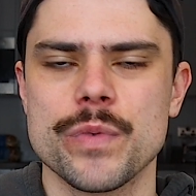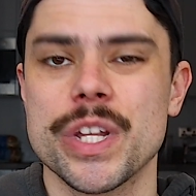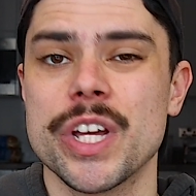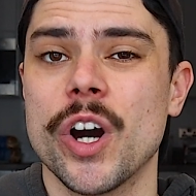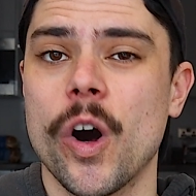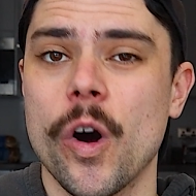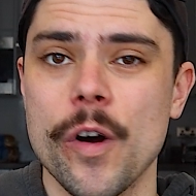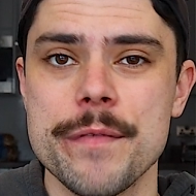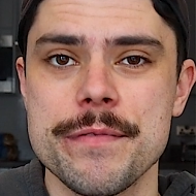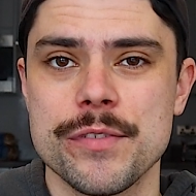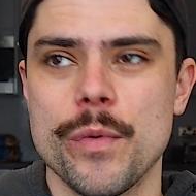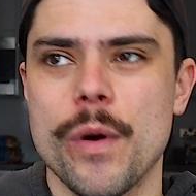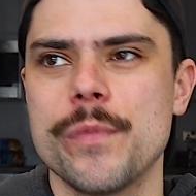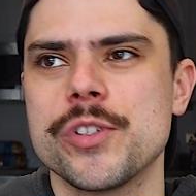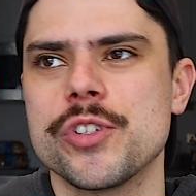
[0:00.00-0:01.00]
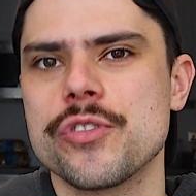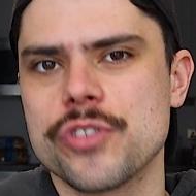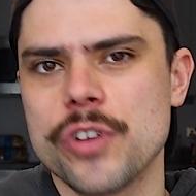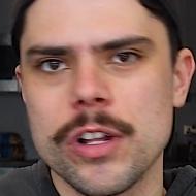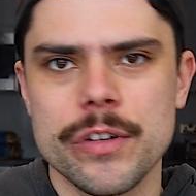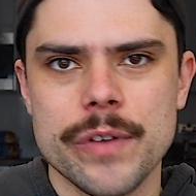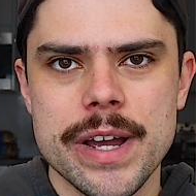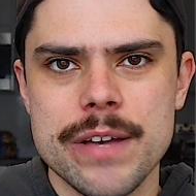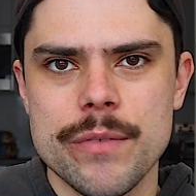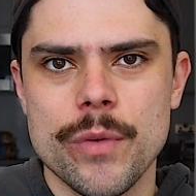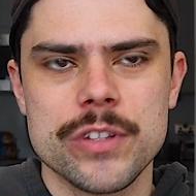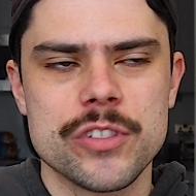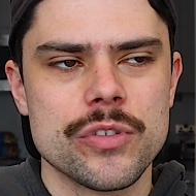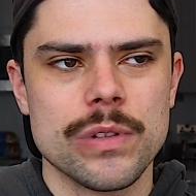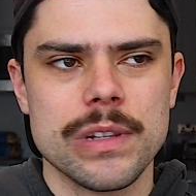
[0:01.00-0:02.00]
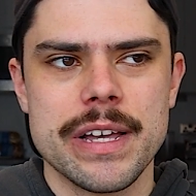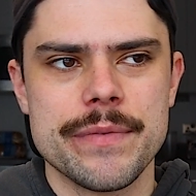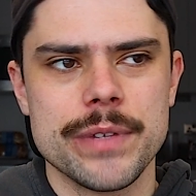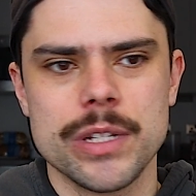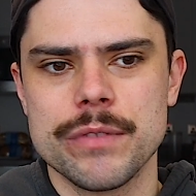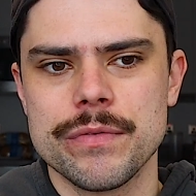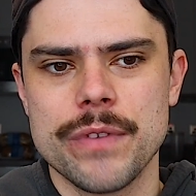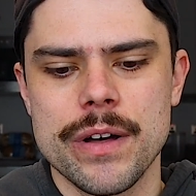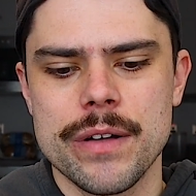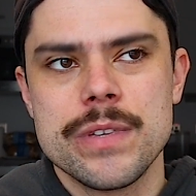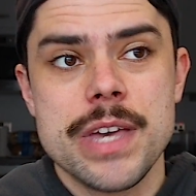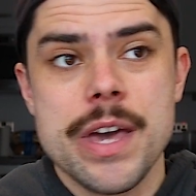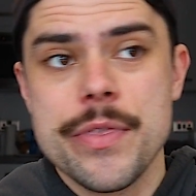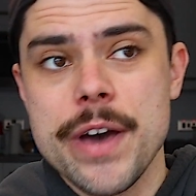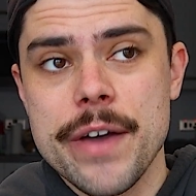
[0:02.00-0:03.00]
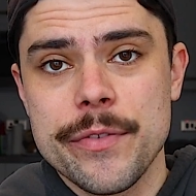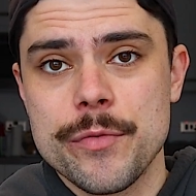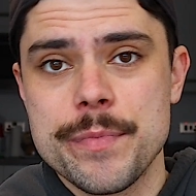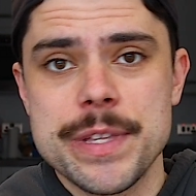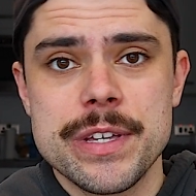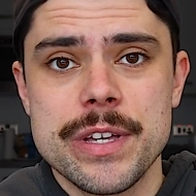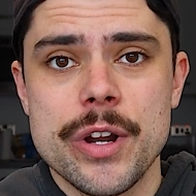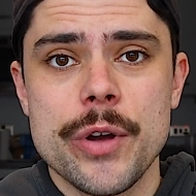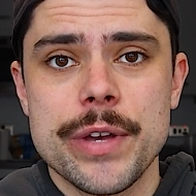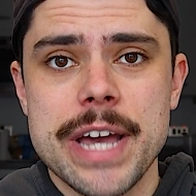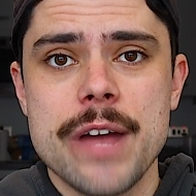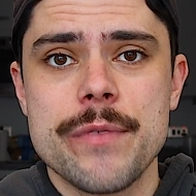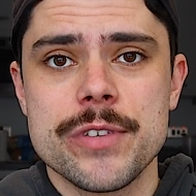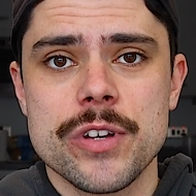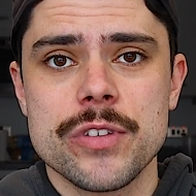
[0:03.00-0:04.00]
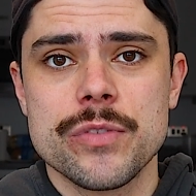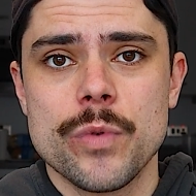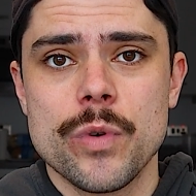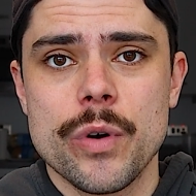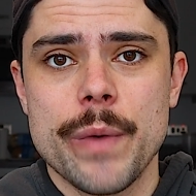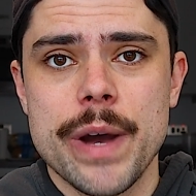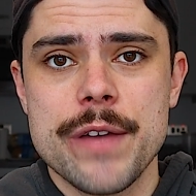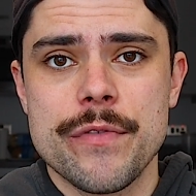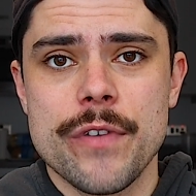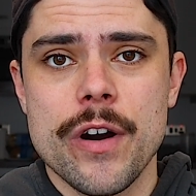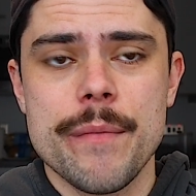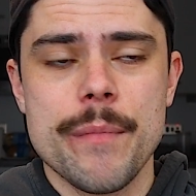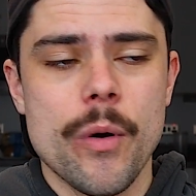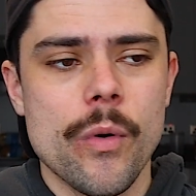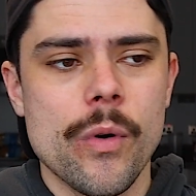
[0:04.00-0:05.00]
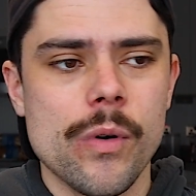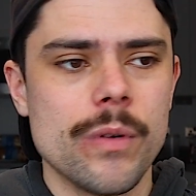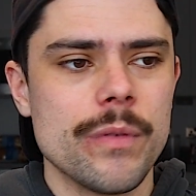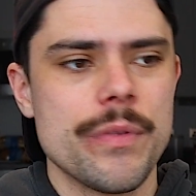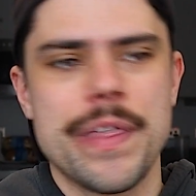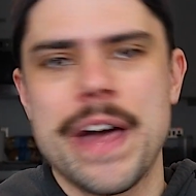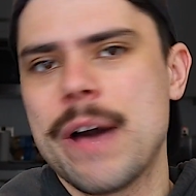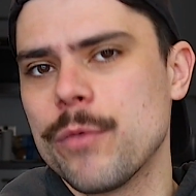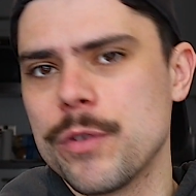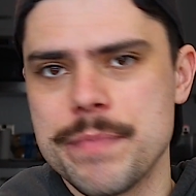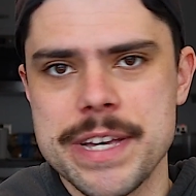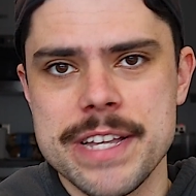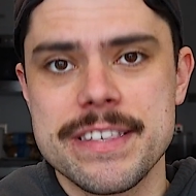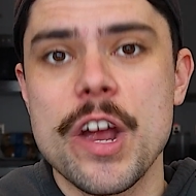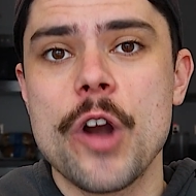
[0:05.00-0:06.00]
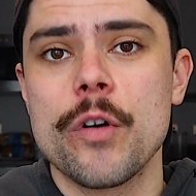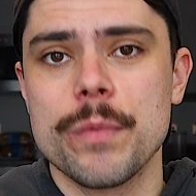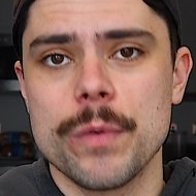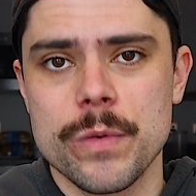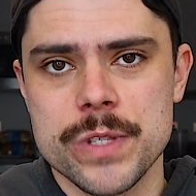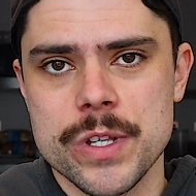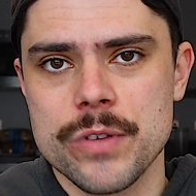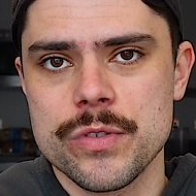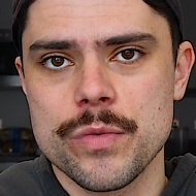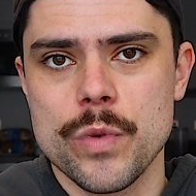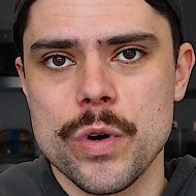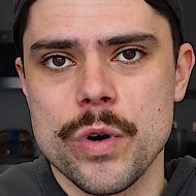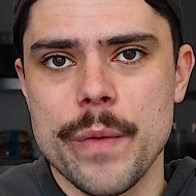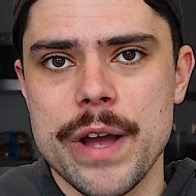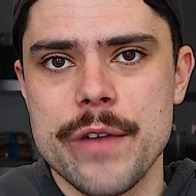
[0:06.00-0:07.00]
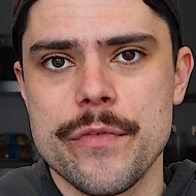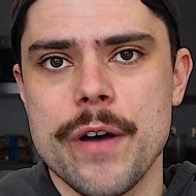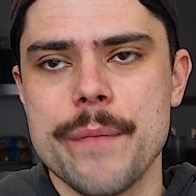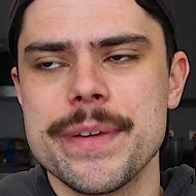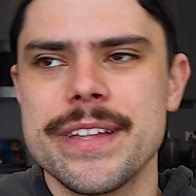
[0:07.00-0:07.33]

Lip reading: What are your hopes? What would you tolerate? What's your level of, yeah, that will be an okay result to walk away from, or that would be a terrible result to walk away from?